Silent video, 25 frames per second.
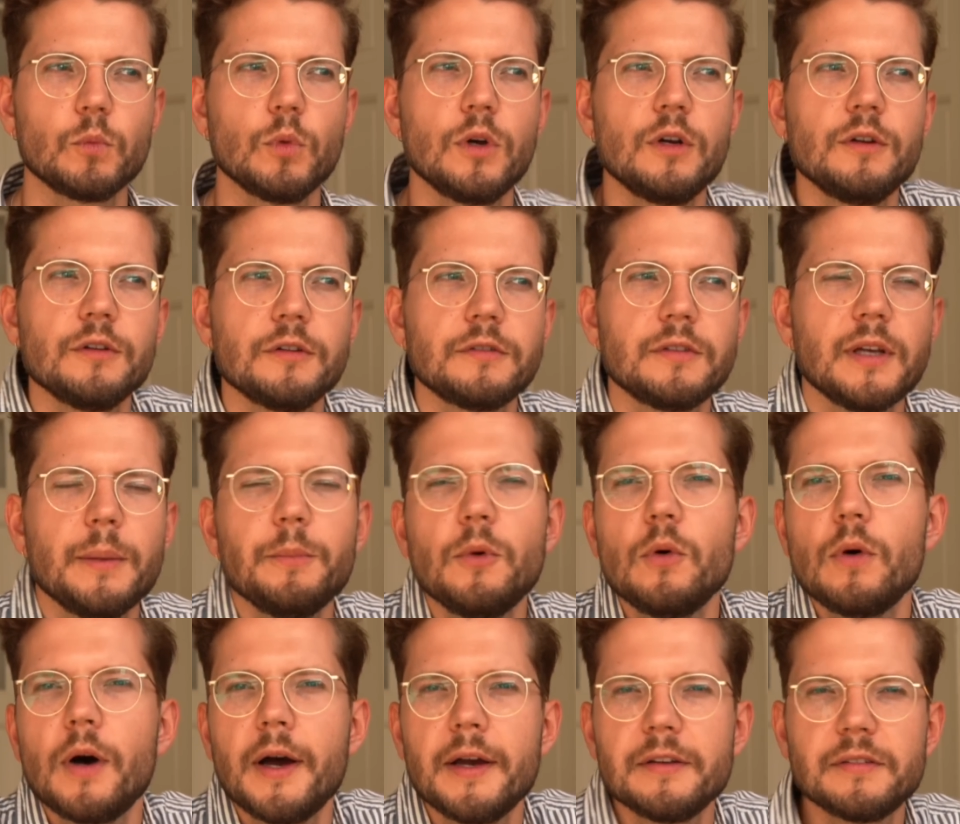Well,
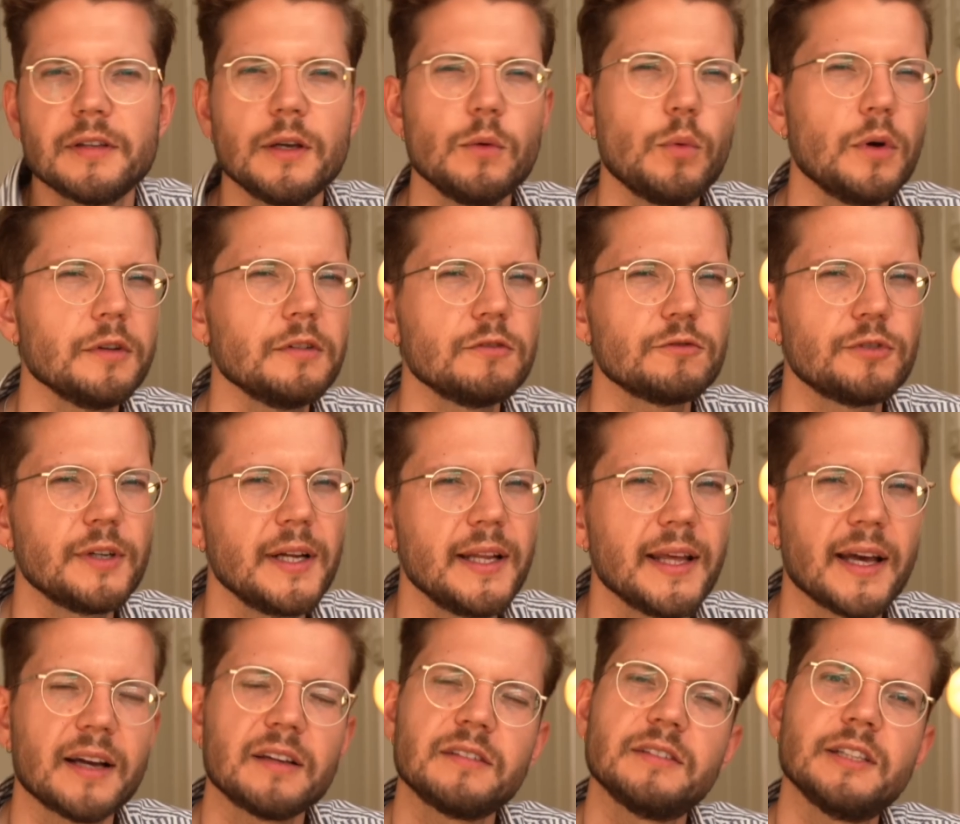Semmelweis, he wasn't
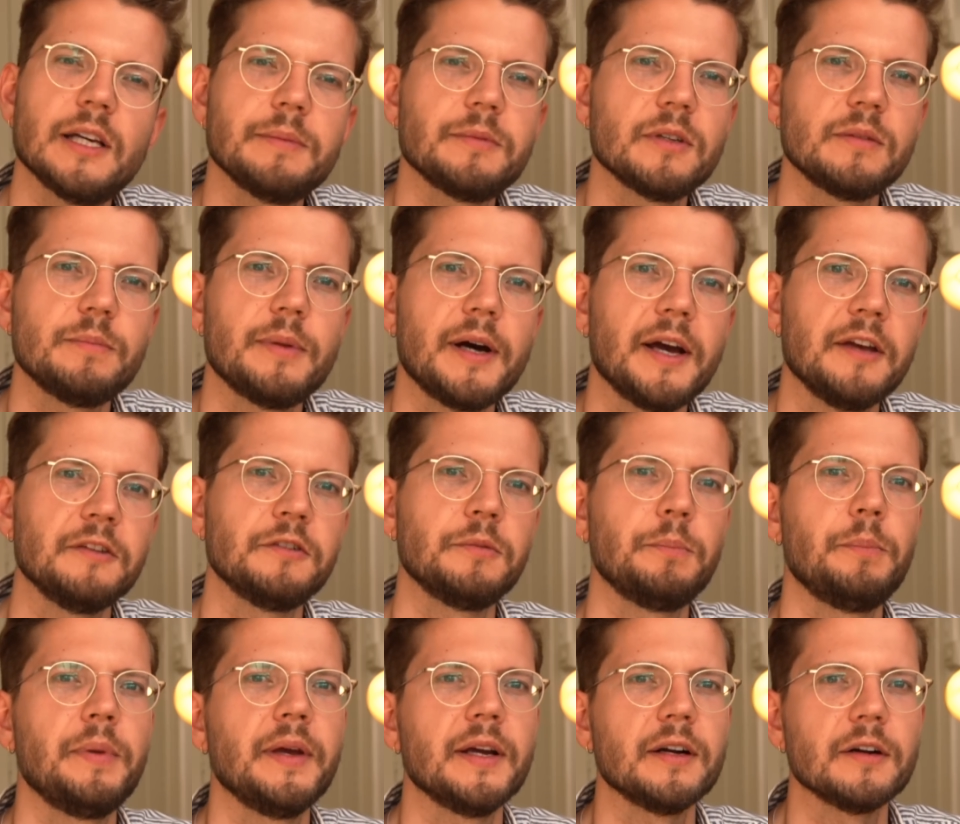really accepted by
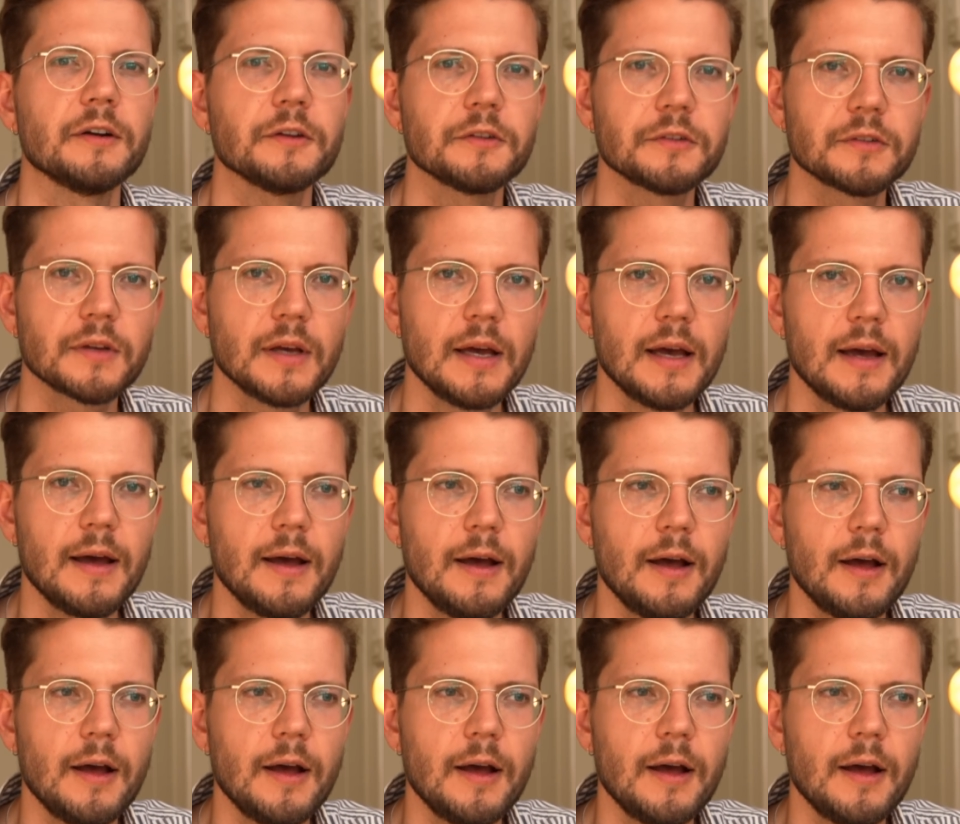his peers,